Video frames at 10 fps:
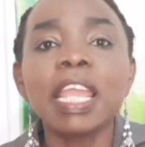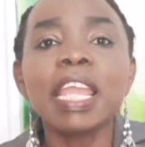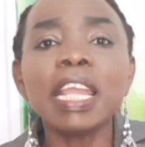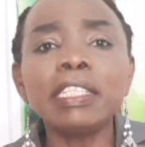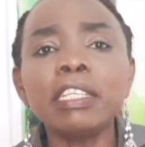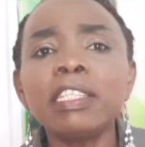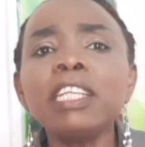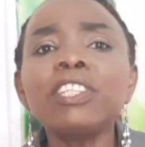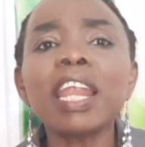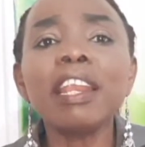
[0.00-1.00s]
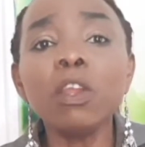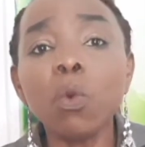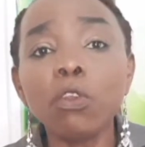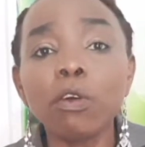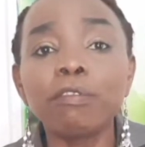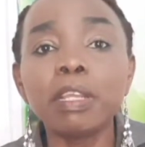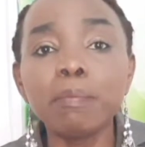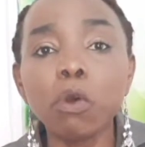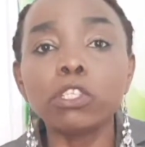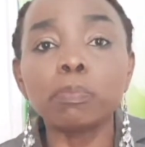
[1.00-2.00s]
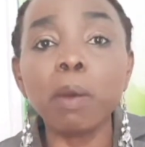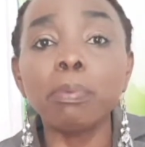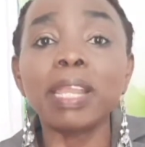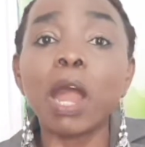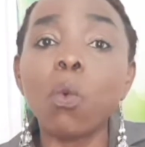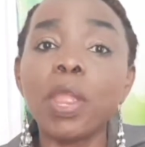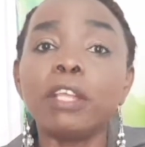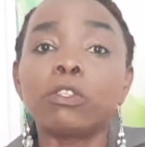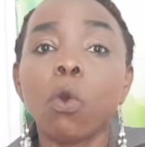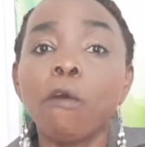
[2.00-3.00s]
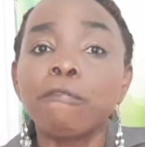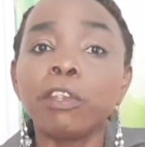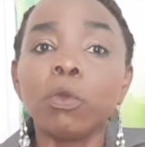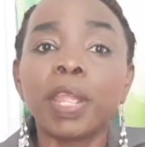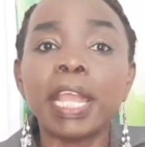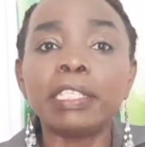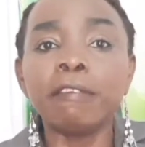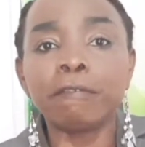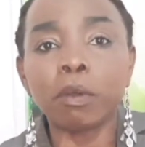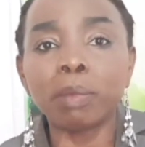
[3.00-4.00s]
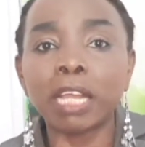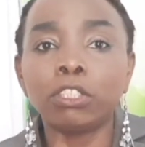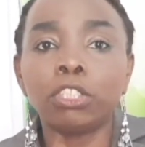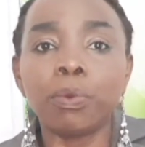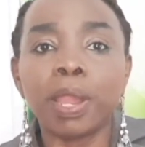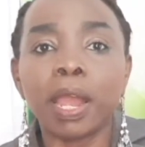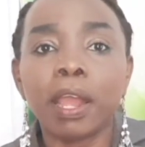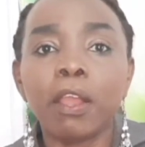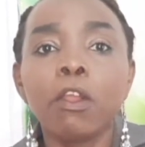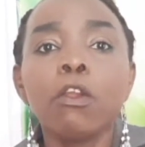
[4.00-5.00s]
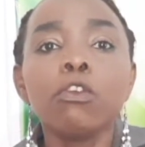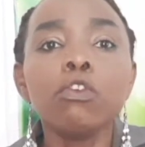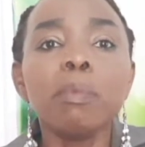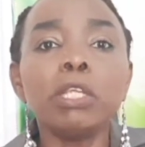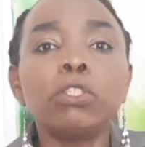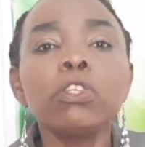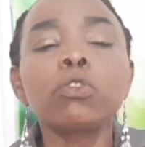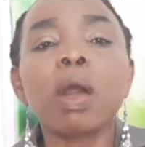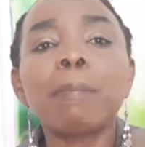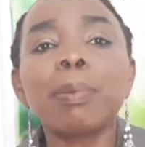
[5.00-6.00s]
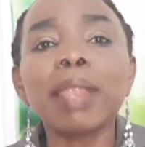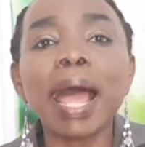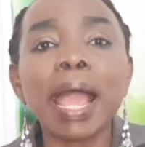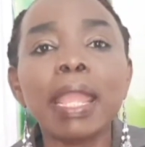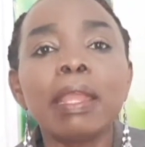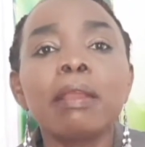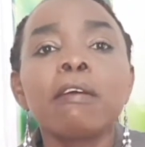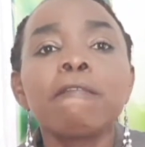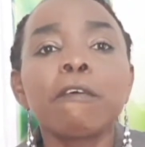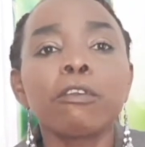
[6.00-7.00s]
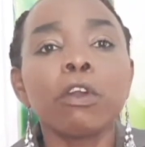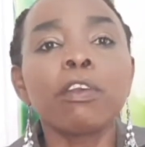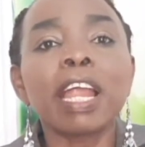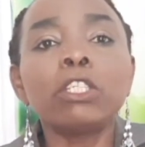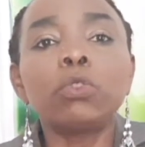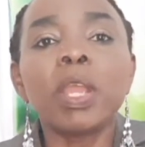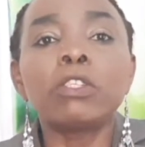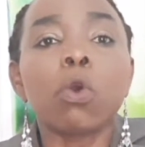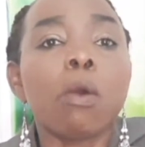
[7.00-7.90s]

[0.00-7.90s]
It is literally one of the most popular ways of relocating from Nigeria. You may choose to apply for your graduate or